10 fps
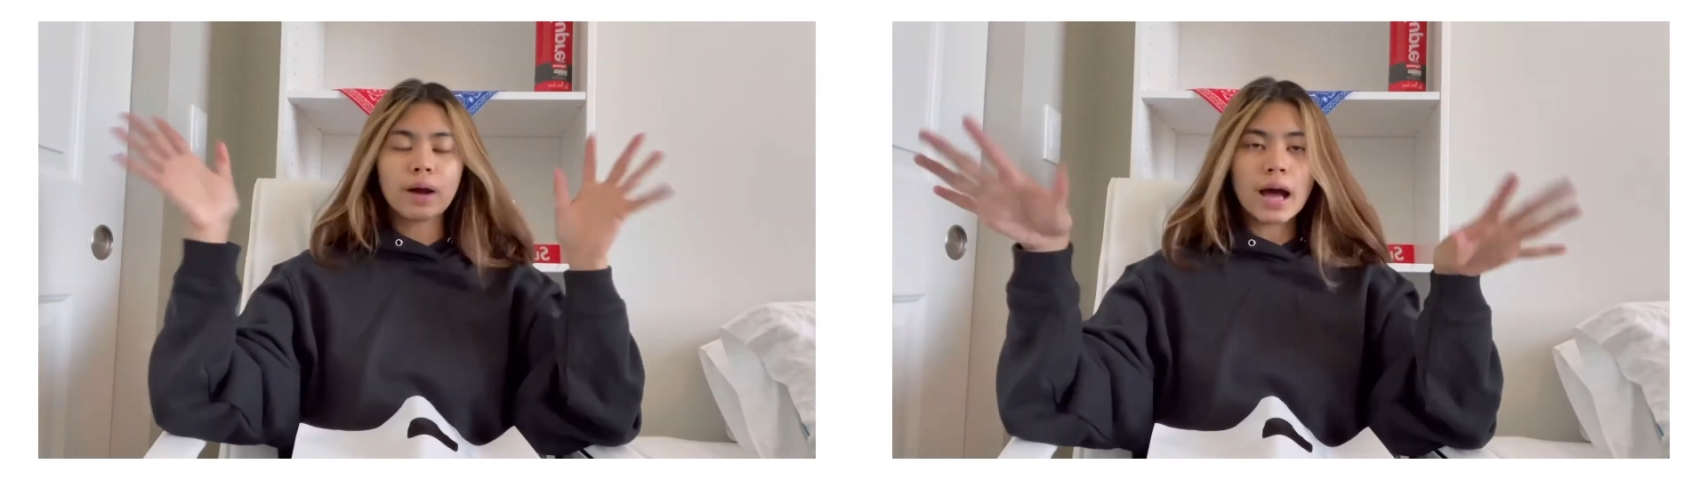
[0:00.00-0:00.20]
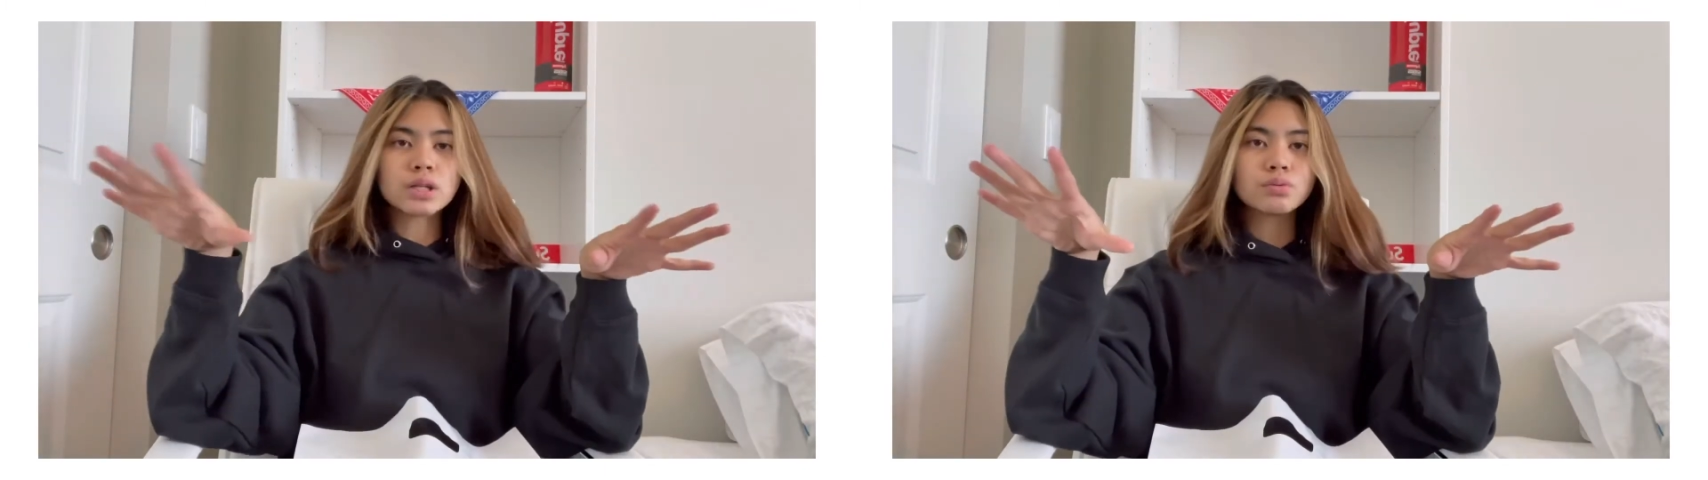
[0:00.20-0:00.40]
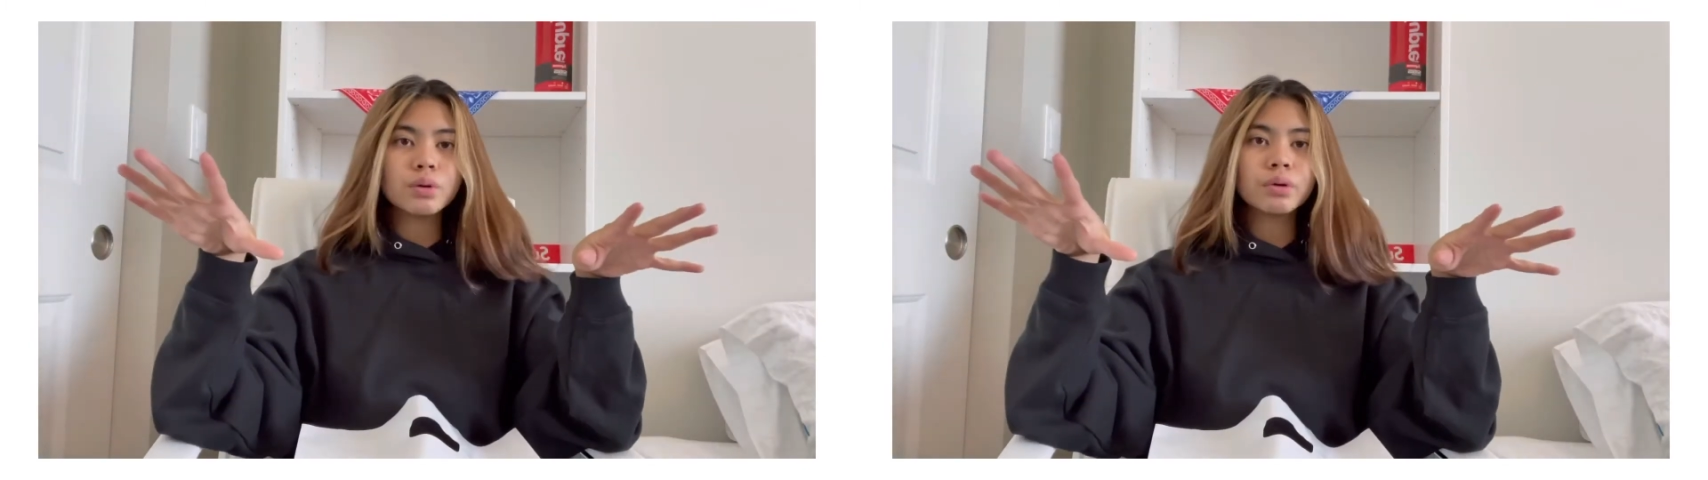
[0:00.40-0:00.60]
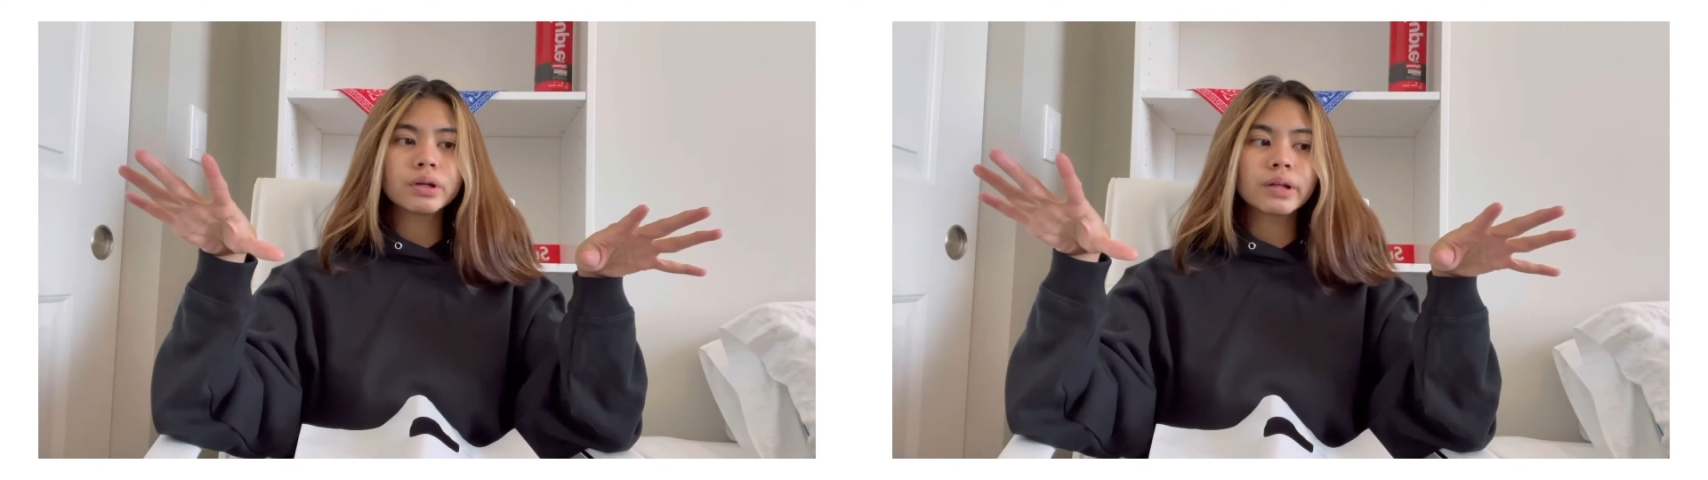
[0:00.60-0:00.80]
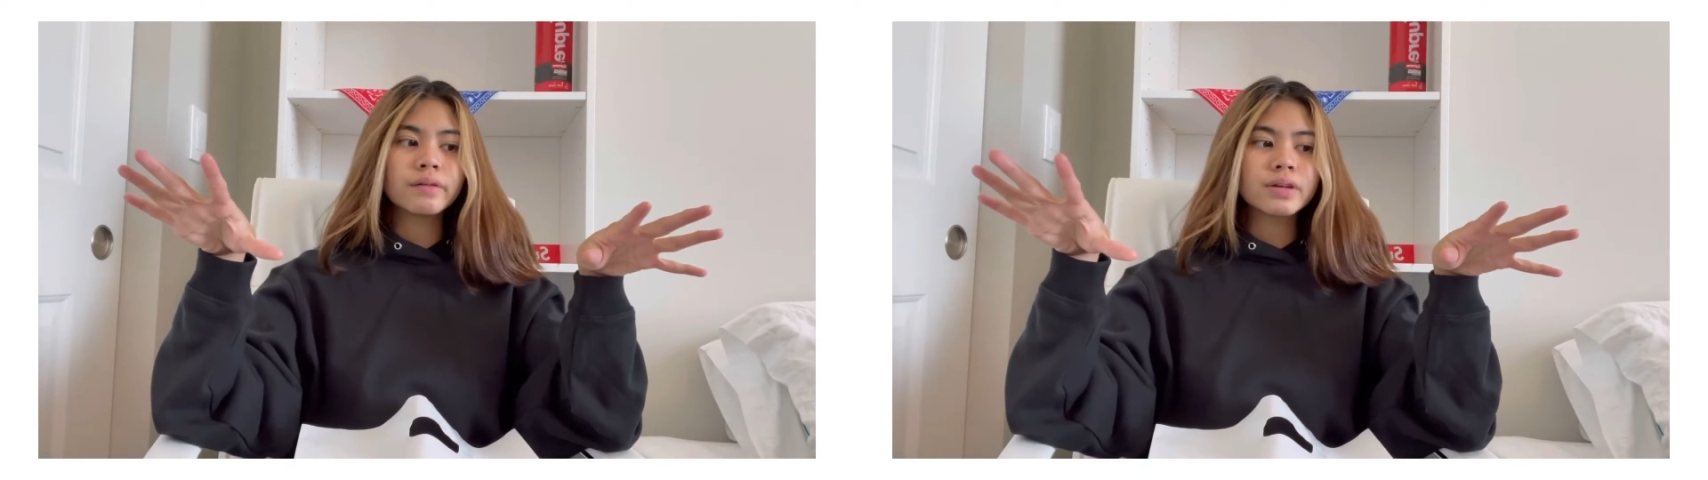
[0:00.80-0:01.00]
as we were
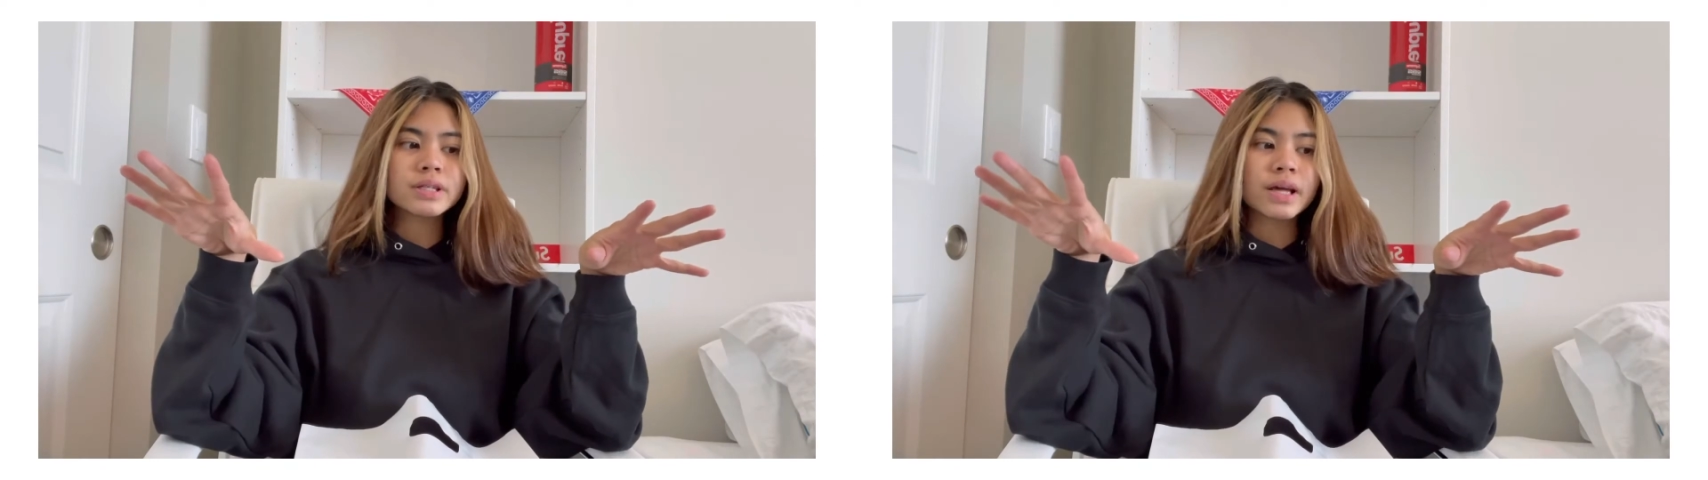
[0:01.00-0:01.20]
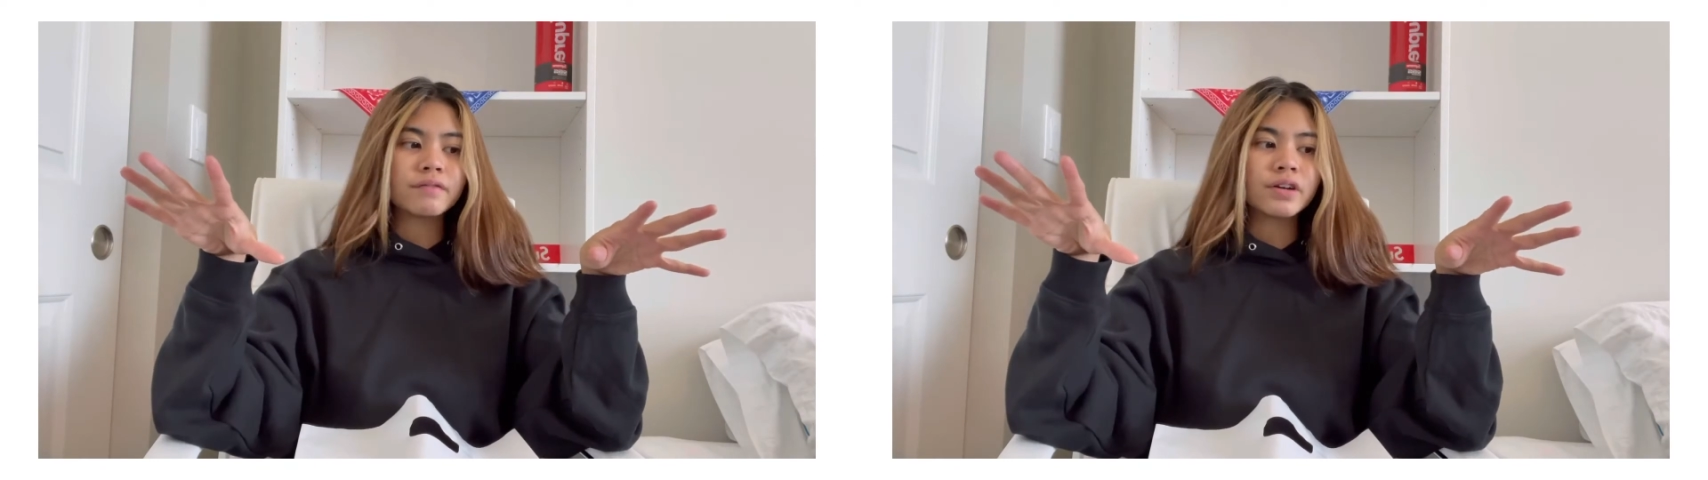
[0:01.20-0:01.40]
leaving San